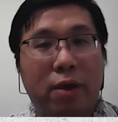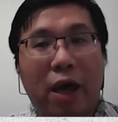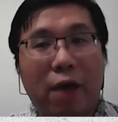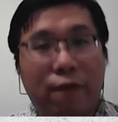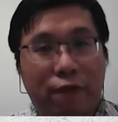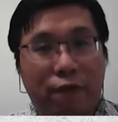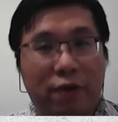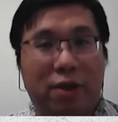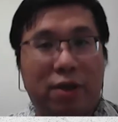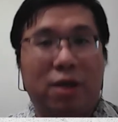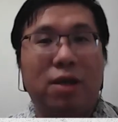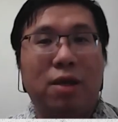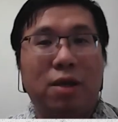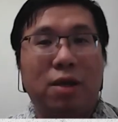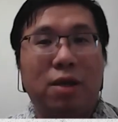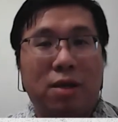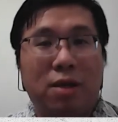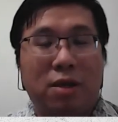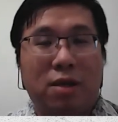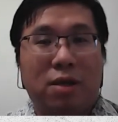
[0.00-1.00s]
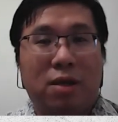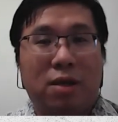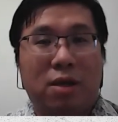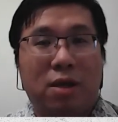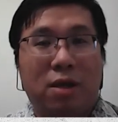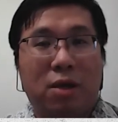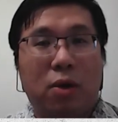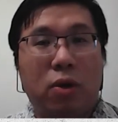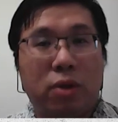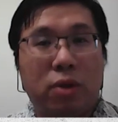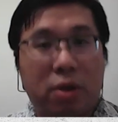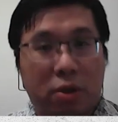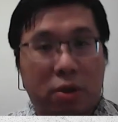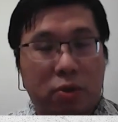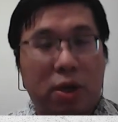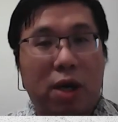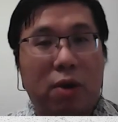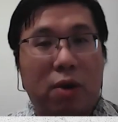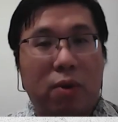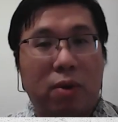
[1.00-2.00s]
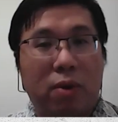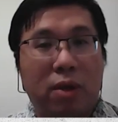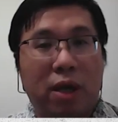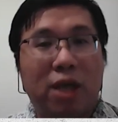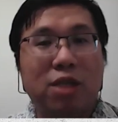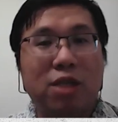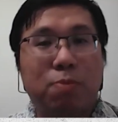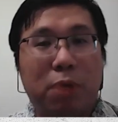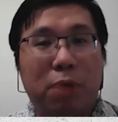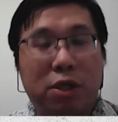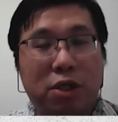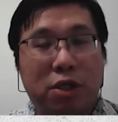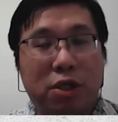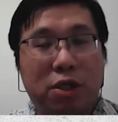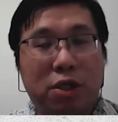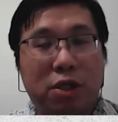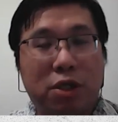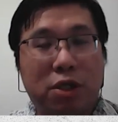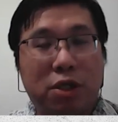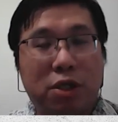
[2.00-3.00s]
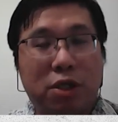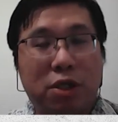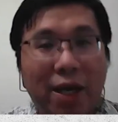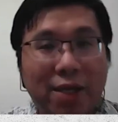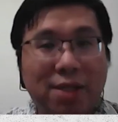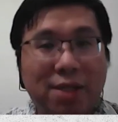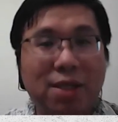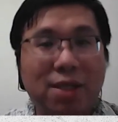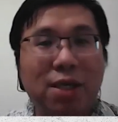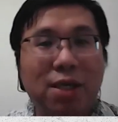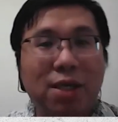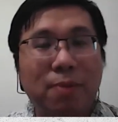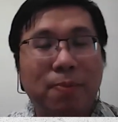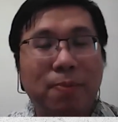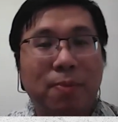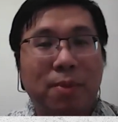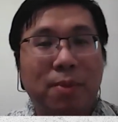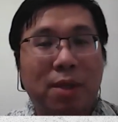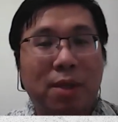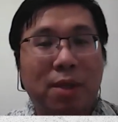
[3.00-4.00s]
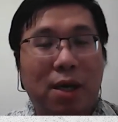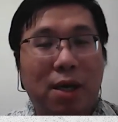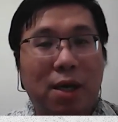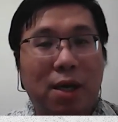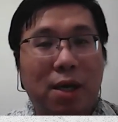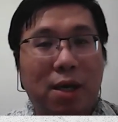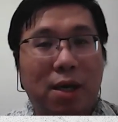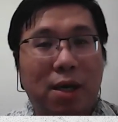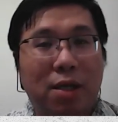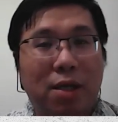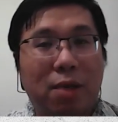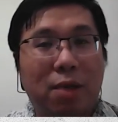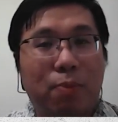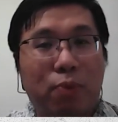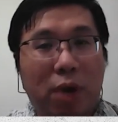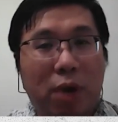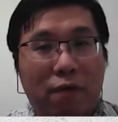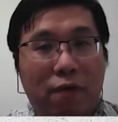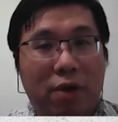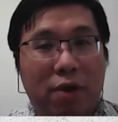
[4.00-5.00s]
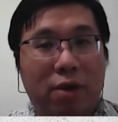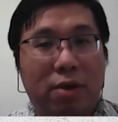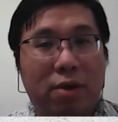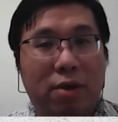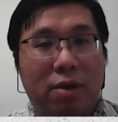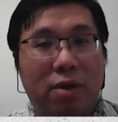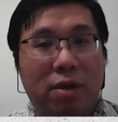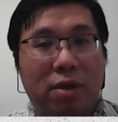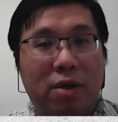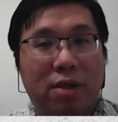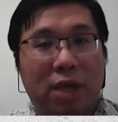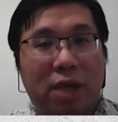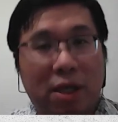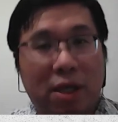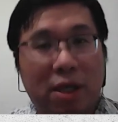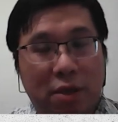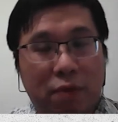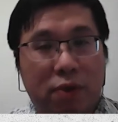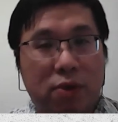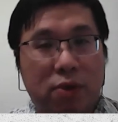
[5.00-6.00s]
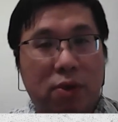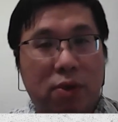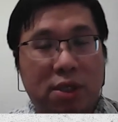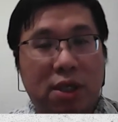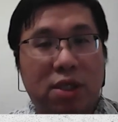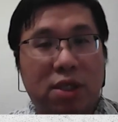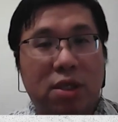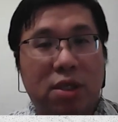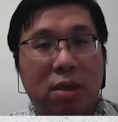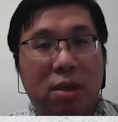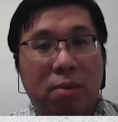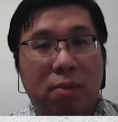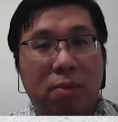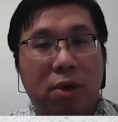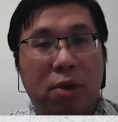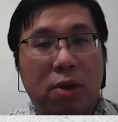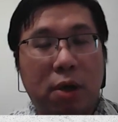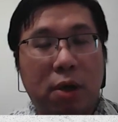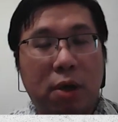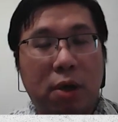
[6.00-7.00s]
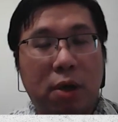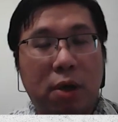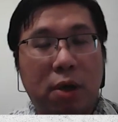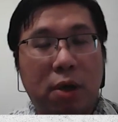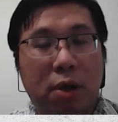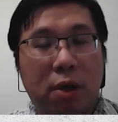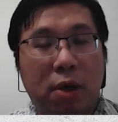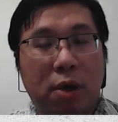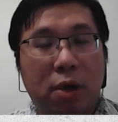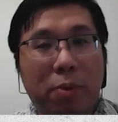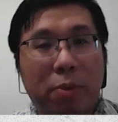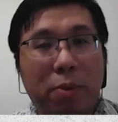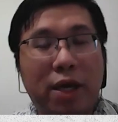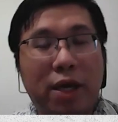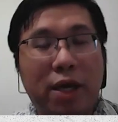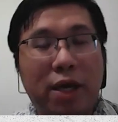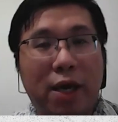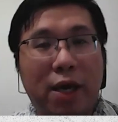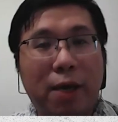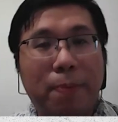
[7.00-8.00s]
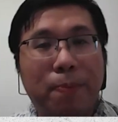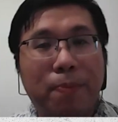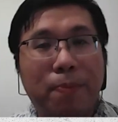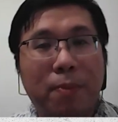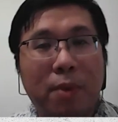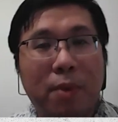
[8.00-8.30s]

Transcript: effort on the ground, especially utilizing the private sector resources. Because at the primary care,